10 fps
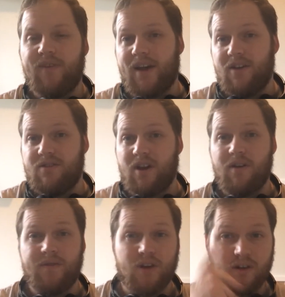Thank you,
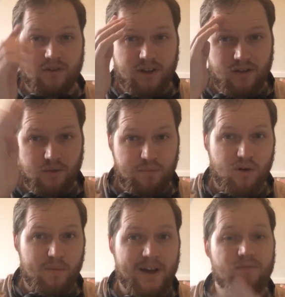Terry, for your continued
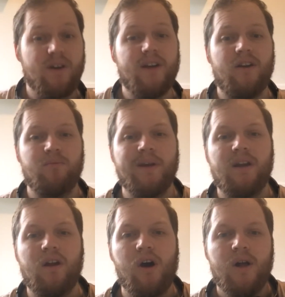support, mate. Really does
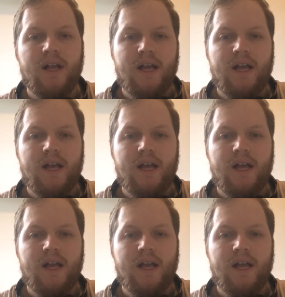mean a lot.